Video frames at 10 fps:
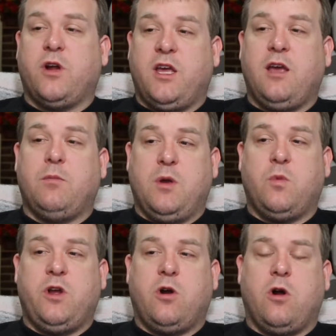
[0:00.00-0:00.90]
gig
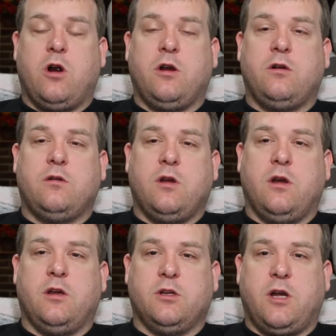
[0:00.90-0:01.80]
memory card.
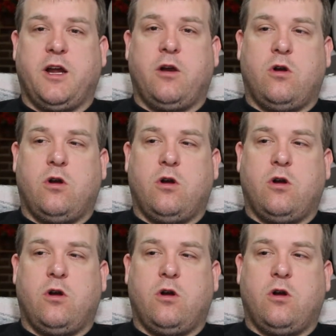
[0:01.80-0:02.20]
I got